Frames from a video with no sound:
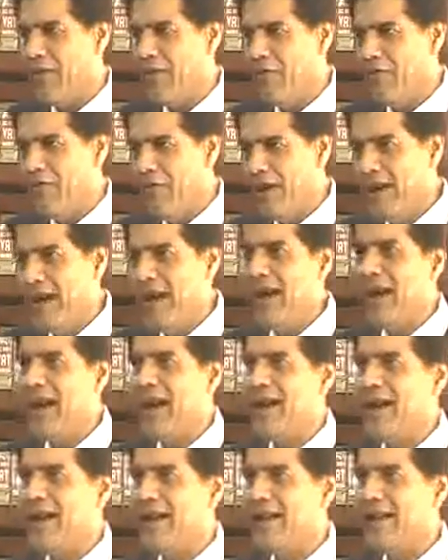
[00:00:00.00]
We are
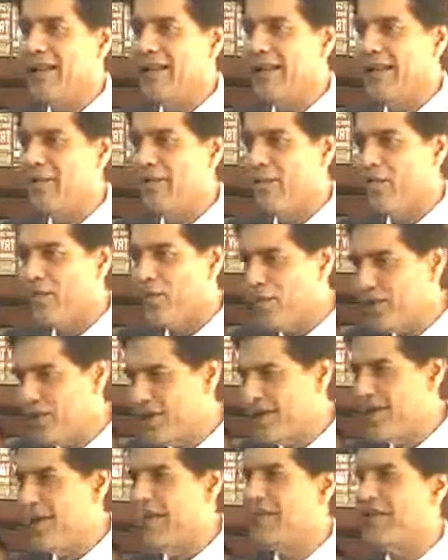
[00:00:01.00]
in the
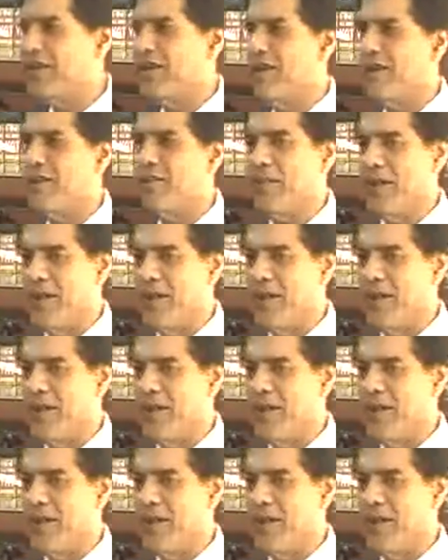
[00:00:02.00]
process of